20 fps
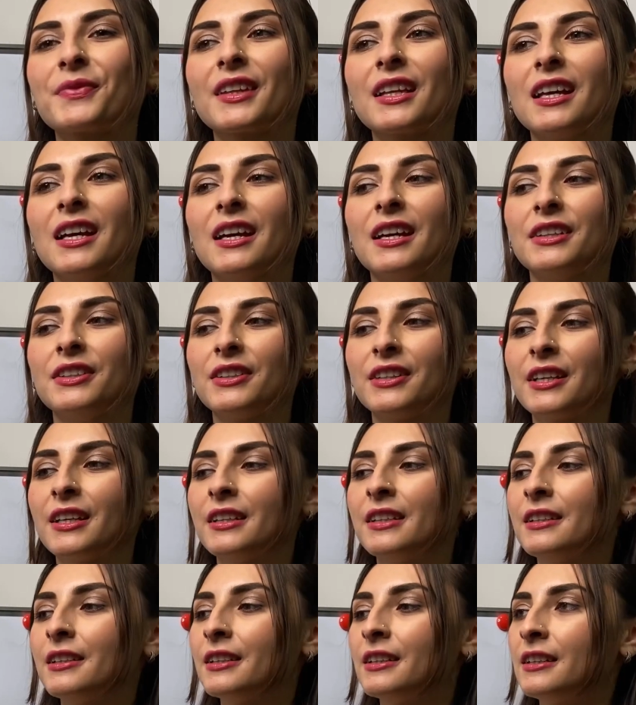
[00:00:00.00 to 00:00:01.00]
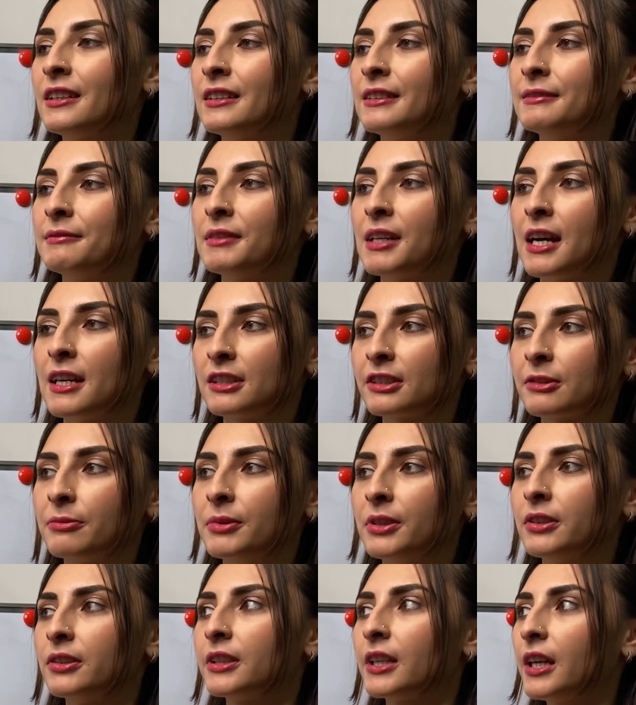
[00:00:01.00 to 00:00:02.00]
You can ask me,
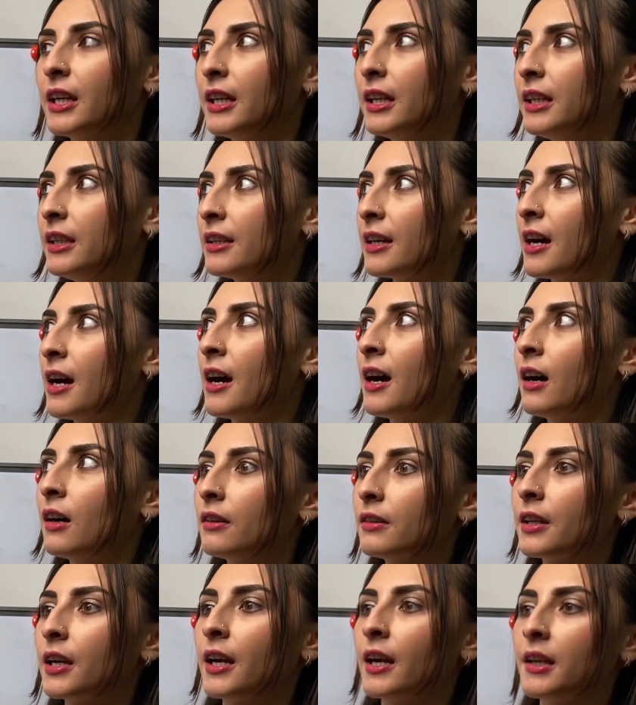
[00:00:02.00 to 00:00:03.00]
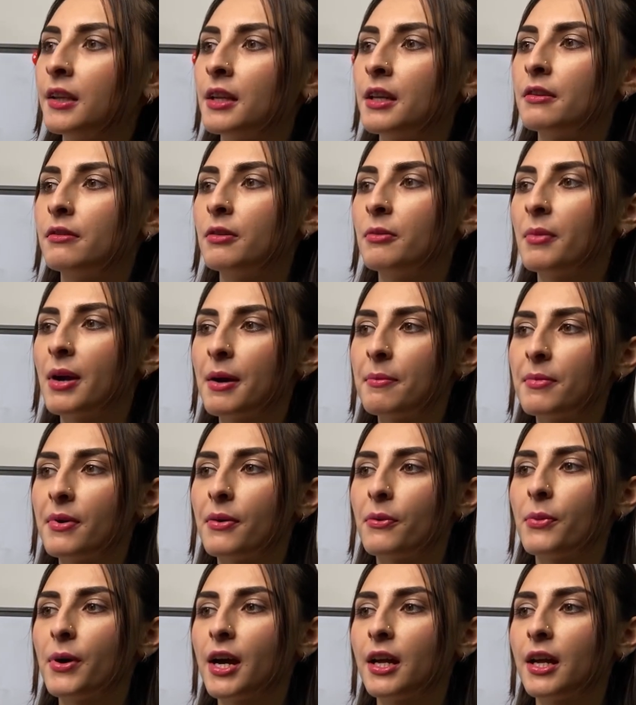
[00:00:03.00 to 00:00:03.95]
okay, Ina, how can I remember when I